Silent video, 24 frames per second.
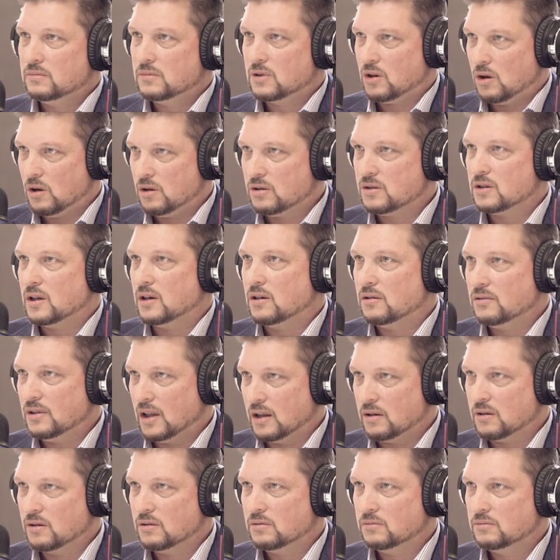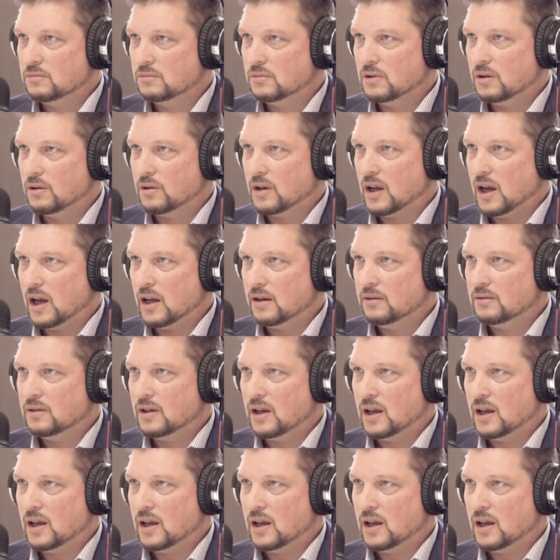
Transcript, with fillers: call center lender okay?